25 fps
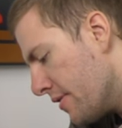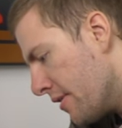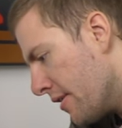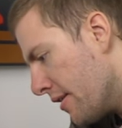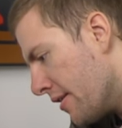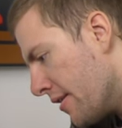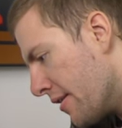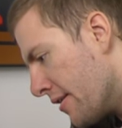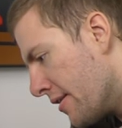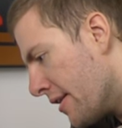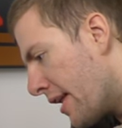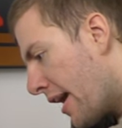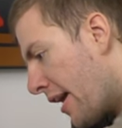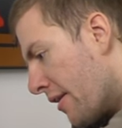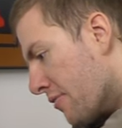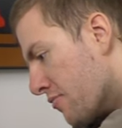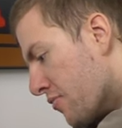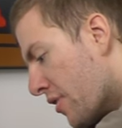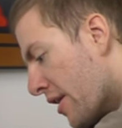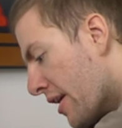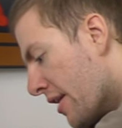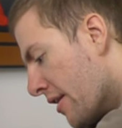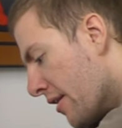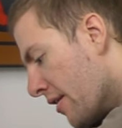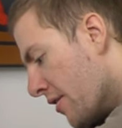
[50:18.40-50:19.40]
And I now
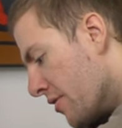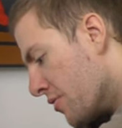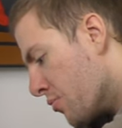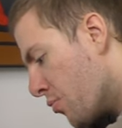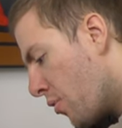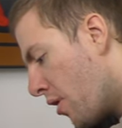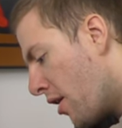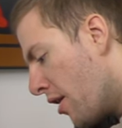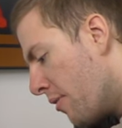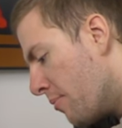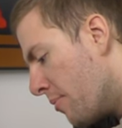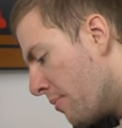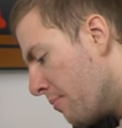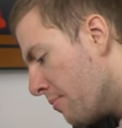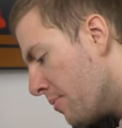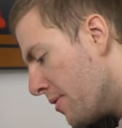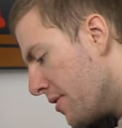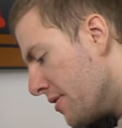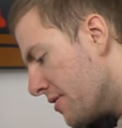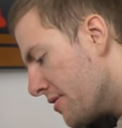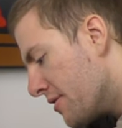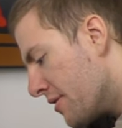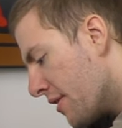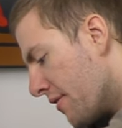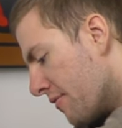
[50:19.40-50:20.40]
realise why I've been
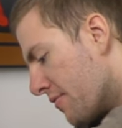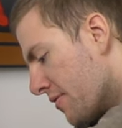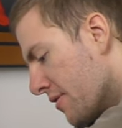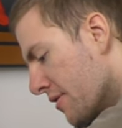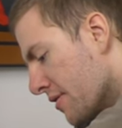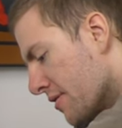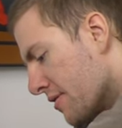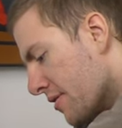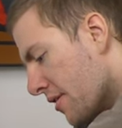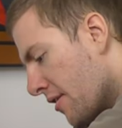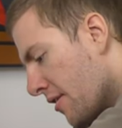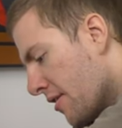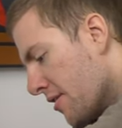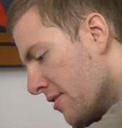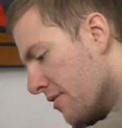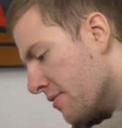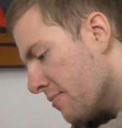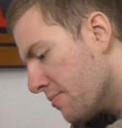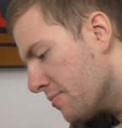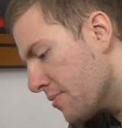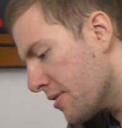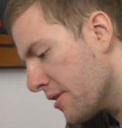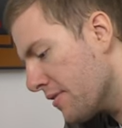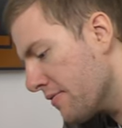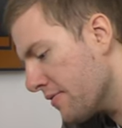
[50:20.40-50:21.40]
putting stuff to the side
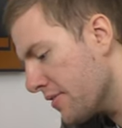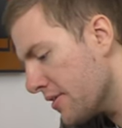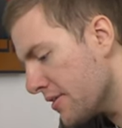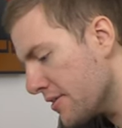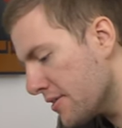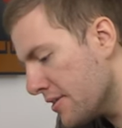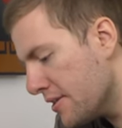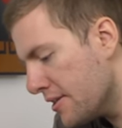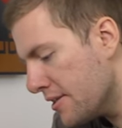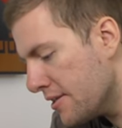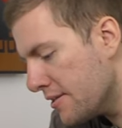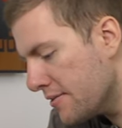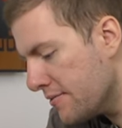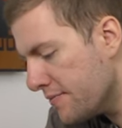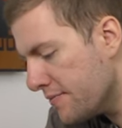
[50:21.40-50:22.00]
previously.